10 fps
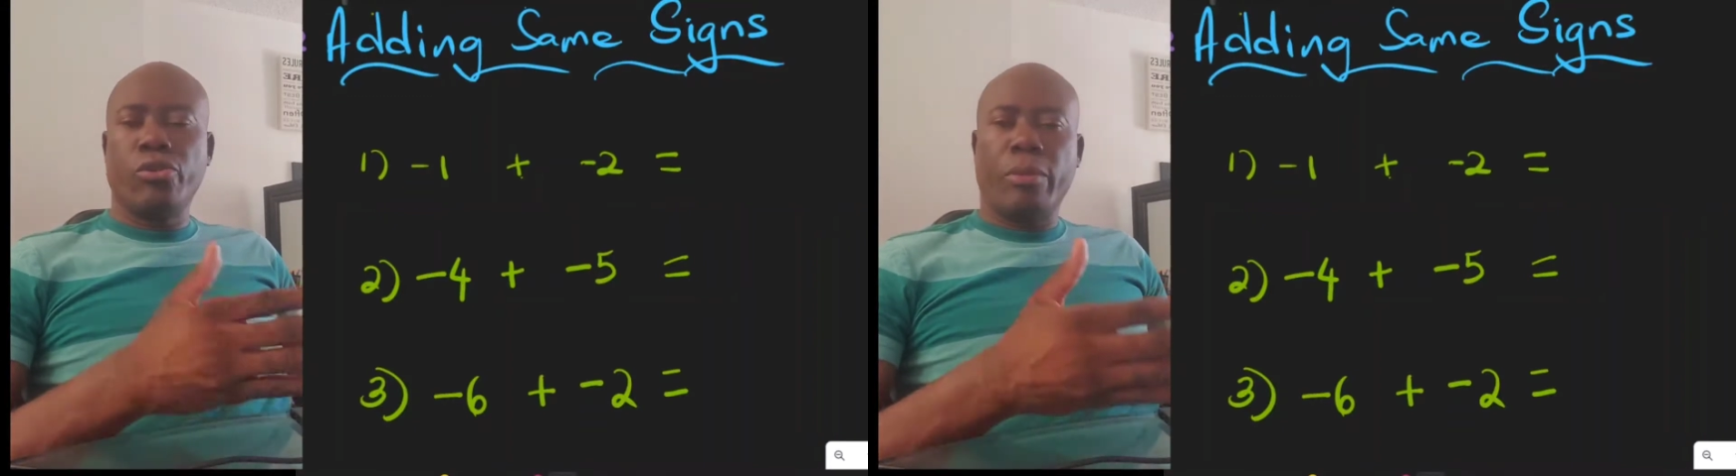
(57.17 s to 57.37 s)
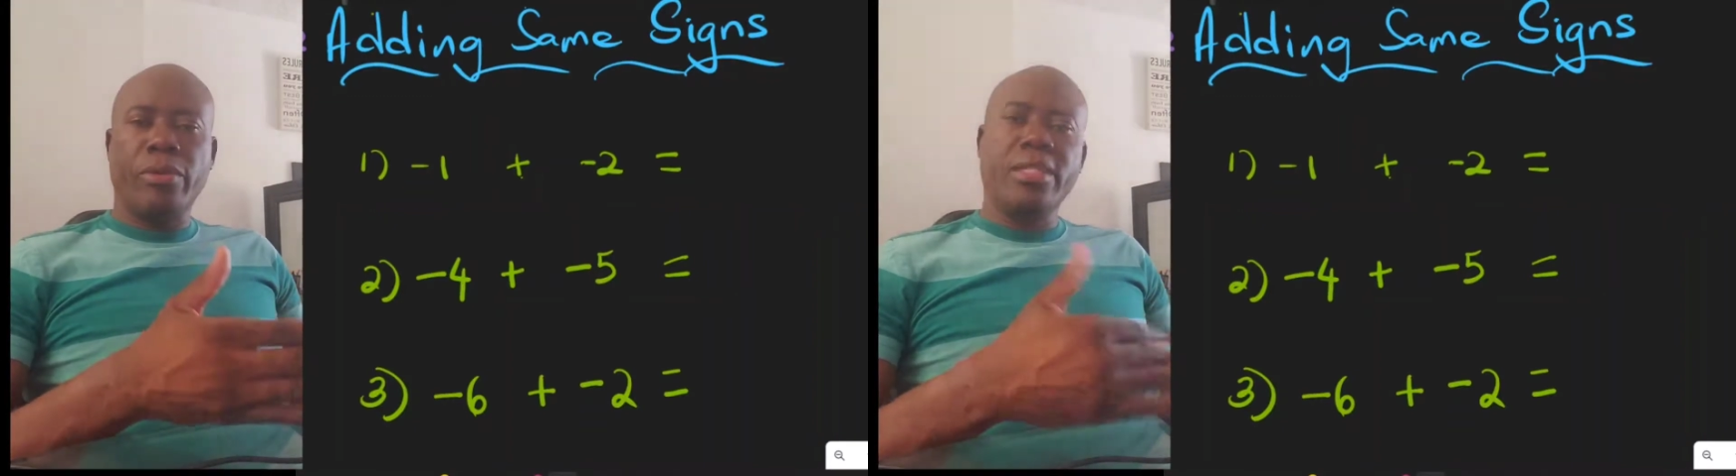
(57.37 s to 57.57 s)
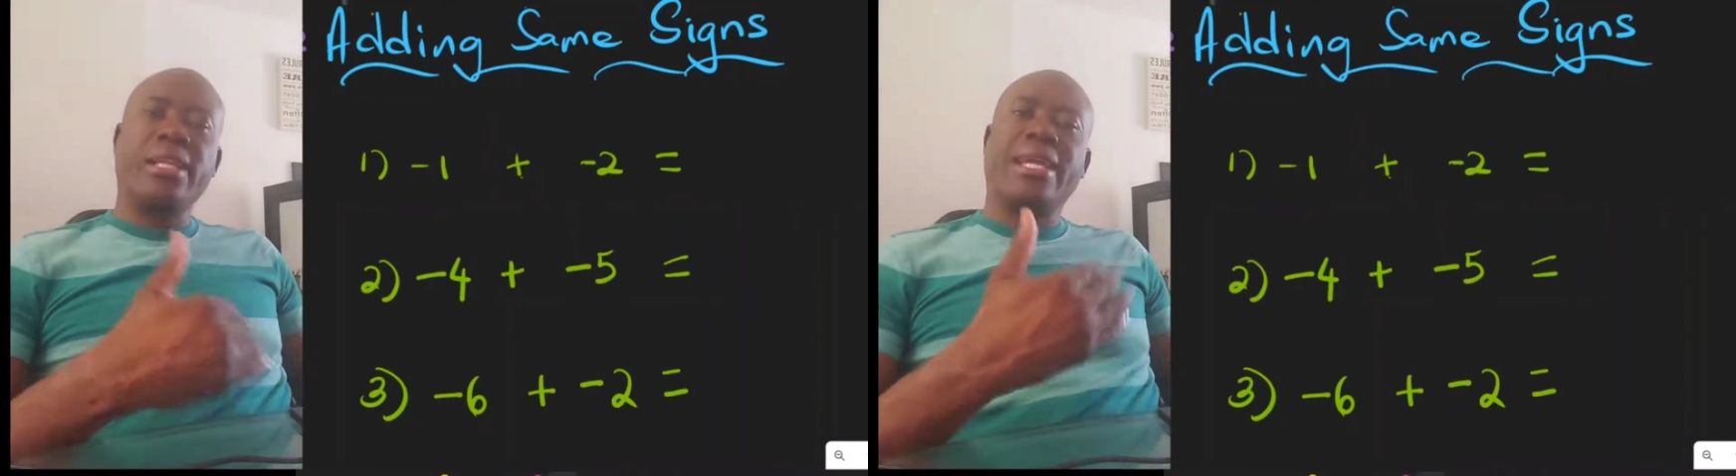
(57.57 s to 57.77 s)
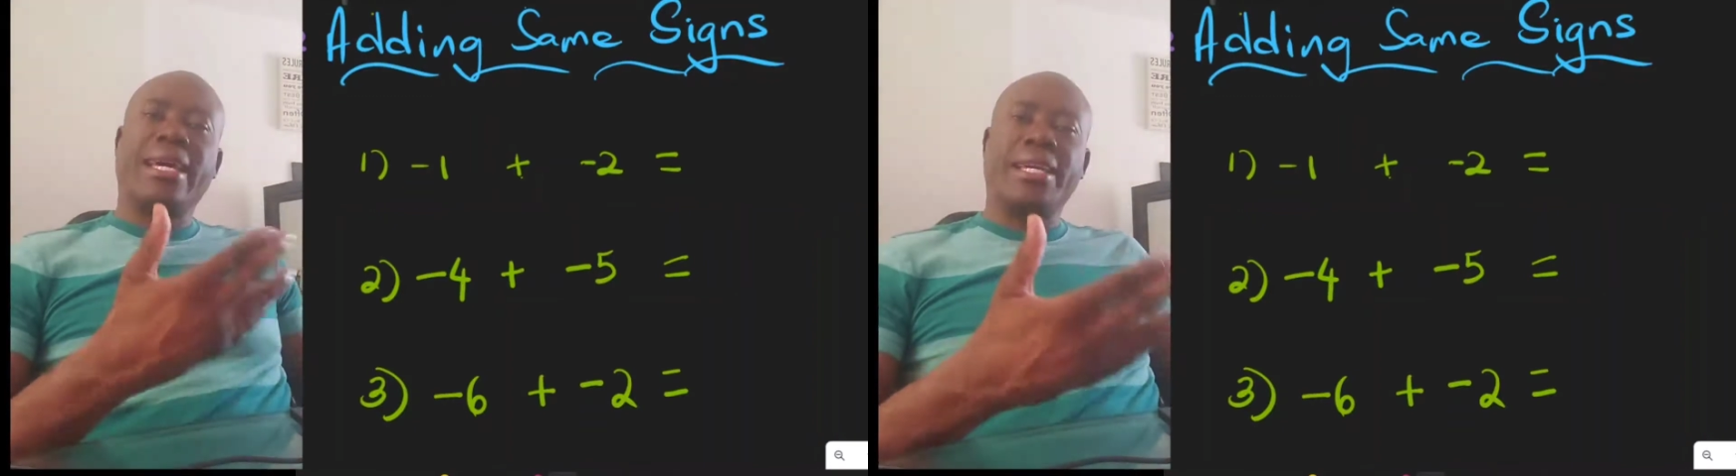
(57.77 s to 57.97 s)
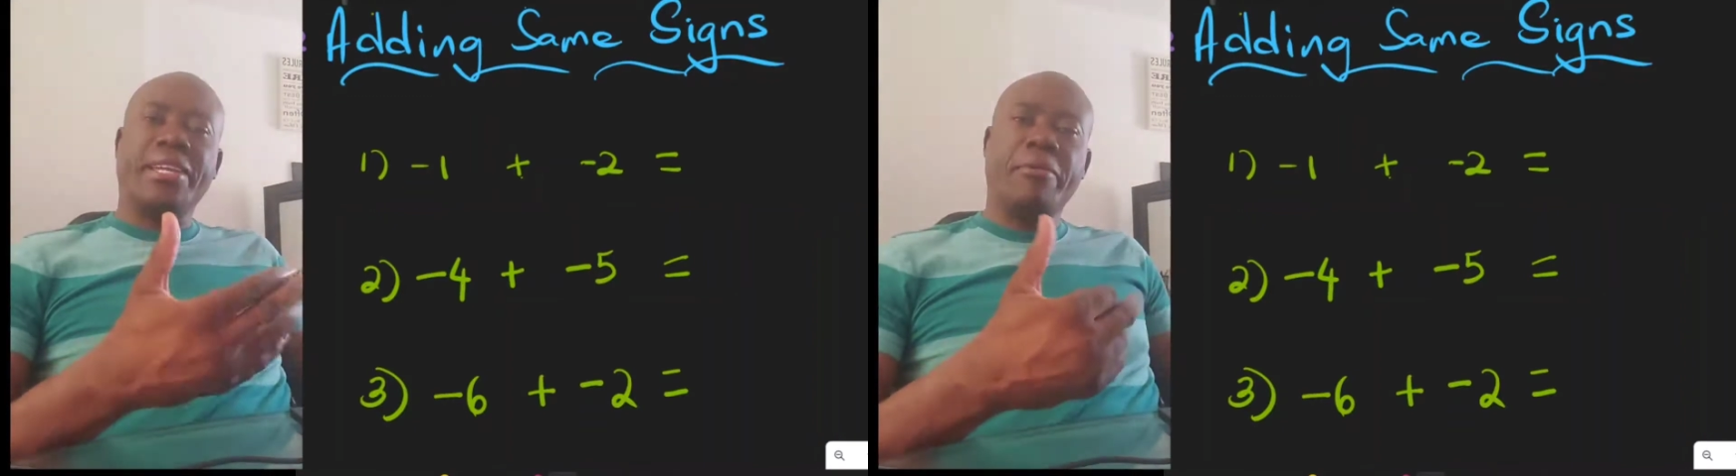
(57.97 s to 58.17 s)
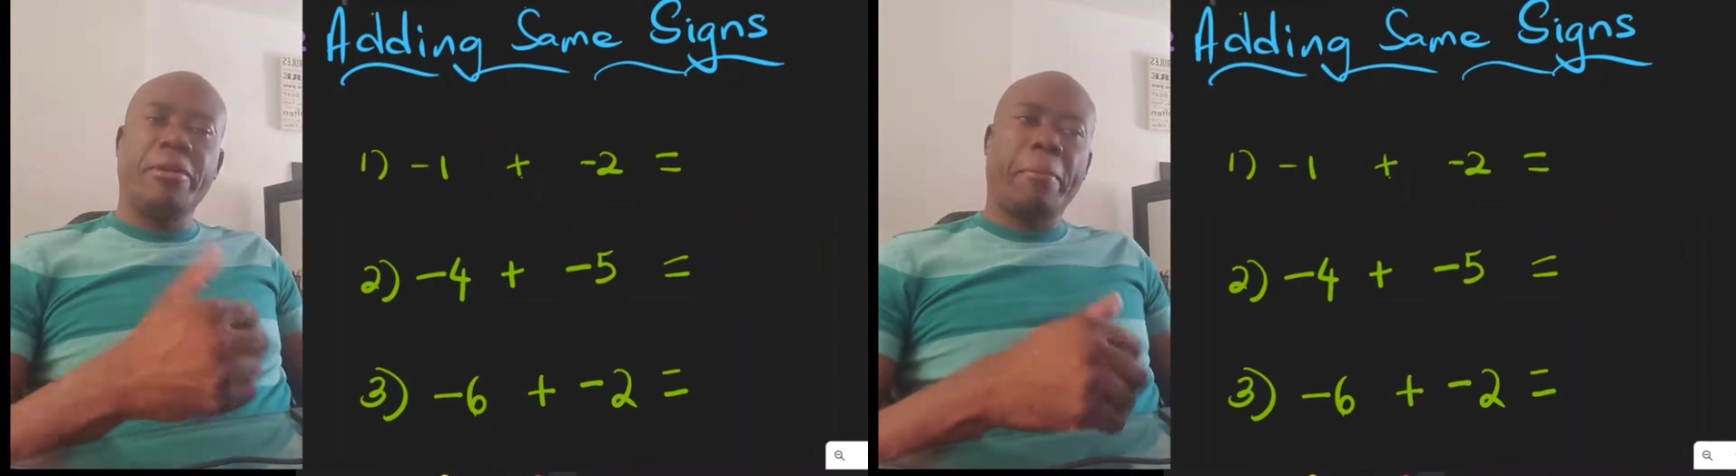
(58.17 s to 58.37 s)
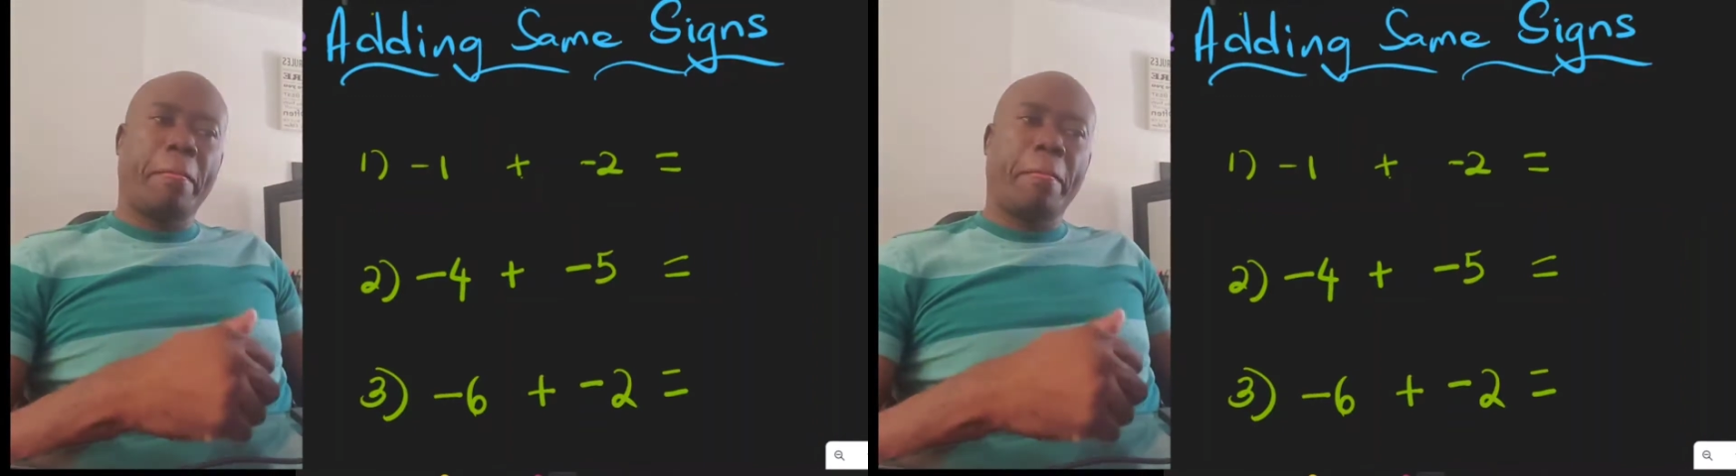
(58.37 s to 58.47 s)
represent like a debit